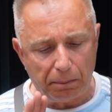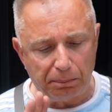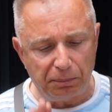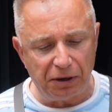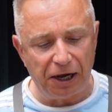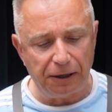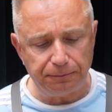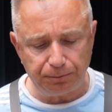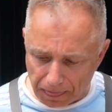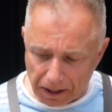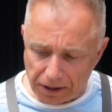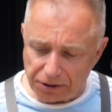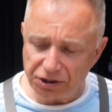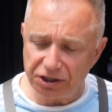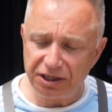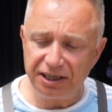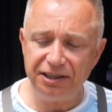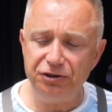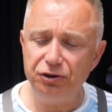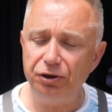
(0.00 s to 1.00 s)
But you
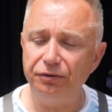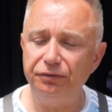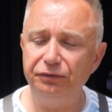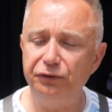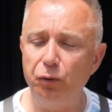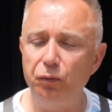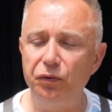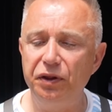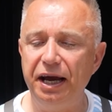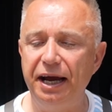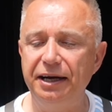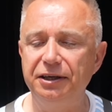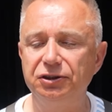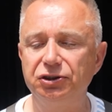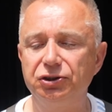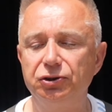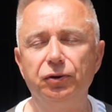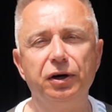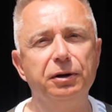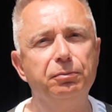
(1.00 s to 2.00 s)
cannot fault the
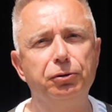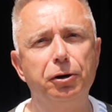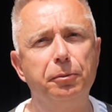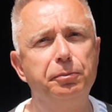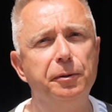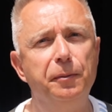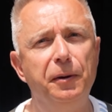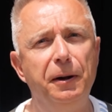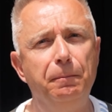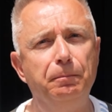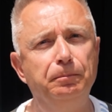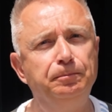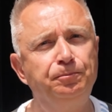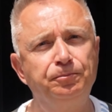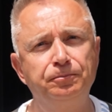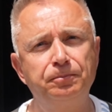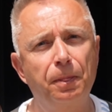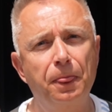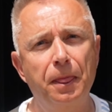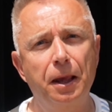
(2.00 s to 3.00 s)
Angus and OINK proper mint.
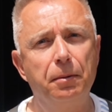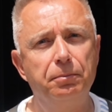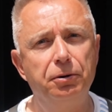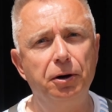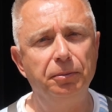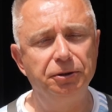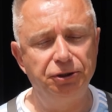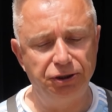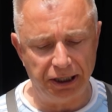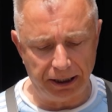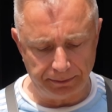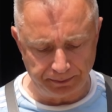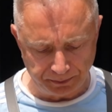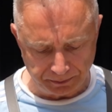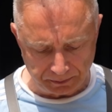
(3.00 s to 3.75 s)
Promise you.